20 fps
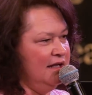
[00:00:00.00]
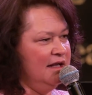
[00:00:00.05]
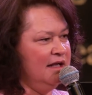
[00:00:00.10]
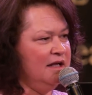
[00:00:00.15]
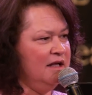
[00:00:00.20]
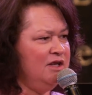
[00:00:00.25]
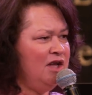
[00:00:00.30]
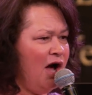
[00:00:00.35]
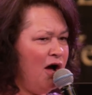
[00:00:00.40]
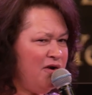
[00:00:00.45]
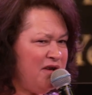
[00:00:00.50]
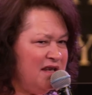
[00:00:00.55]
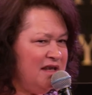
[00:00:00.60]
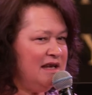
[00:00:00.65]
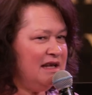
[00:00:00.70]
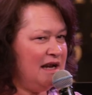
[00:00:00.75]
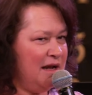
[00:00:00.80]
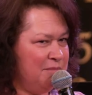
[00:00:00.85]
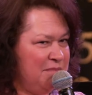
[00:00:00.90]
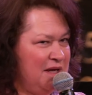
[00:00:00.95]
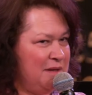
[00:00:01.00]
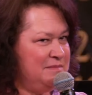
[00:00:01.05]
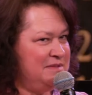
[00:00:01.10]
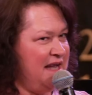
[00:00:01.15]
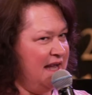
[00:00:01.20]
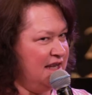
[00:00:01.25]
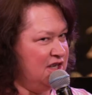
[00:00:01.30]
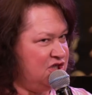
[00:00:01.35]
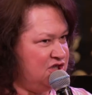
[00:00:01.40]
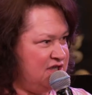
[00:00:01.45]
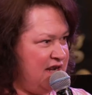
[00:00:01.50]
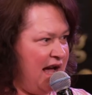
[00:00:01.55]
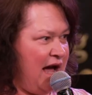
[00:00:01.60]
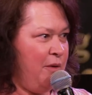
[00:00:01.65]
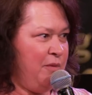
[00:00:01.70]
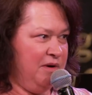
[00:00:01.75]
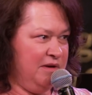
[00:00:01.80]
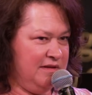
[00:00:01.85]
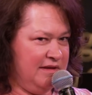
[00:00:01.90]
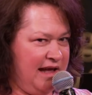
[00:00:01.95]
y'all can get up and come take a
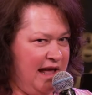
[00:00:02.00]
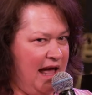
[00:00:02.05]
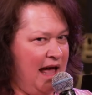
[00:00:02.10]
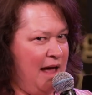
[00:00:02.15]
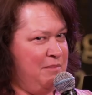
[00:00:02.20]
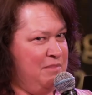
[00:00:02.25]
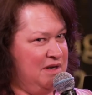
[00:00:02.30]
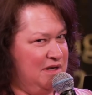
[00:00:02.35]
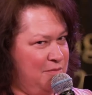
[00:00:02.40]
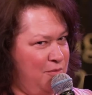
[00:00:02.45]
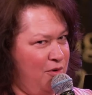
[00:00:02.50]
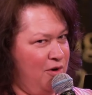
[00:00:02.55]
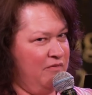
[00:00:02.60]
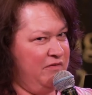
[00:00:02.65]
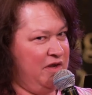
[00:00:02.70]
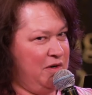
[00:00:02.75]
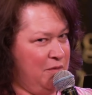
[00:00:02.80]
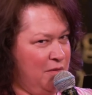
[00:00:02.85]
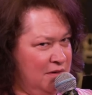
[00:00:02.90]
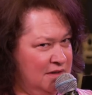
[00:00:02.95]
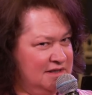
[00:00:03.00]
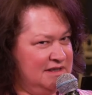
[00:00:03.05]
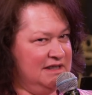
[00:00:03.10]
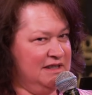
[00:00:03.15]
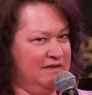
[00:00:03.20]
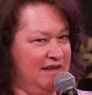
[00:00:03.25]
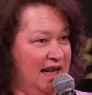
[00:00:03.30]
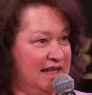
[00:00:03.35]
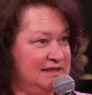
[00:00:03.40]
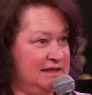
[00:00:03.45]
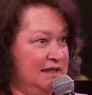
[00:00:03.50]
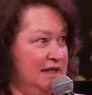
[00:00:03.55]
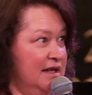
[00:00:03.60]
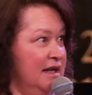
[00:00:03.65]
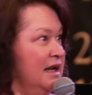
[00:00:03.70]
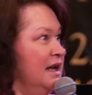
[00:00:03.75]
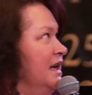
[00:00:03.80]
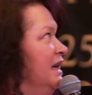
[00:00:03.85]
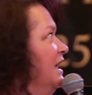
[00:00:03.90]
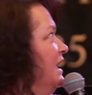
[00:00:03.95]
shower at the cabin tomorrow if you want to. And I said,
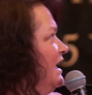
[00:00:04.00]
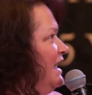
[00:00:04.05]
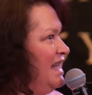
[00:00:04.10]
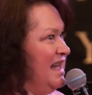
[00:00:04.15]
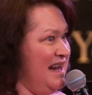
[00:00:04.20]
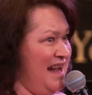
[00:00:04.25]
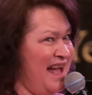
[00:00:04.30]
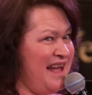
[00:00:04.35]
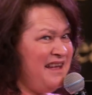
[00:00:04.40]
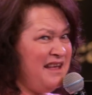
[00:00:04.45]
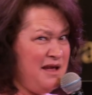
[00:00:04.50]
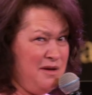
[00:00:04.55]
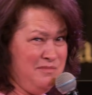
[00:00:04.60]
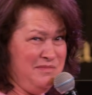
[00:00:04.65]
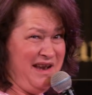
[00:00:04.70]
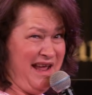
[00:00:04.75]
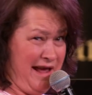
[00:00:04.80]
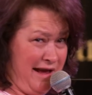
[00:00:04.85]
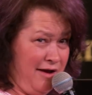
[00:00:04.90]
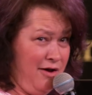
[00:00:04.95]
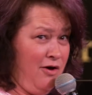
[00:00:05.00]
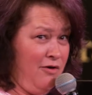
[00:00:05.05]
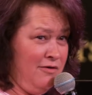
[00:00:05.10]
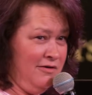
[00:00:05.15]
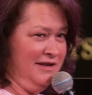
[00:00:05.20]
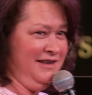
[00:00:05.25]
can I come now?